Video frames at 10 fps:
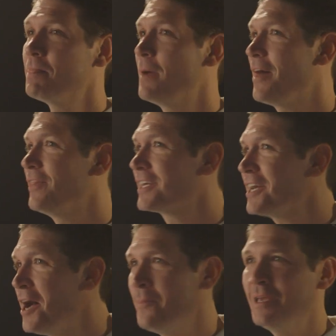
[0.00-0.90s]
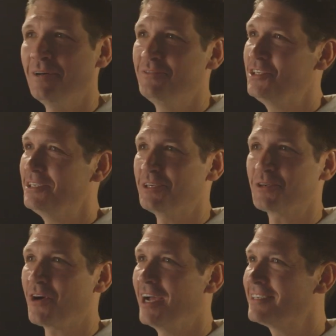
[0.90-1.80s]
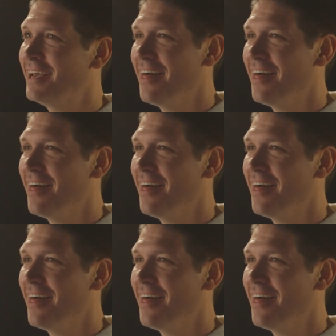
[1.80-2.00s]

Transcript: about the coming of Jesus Christ,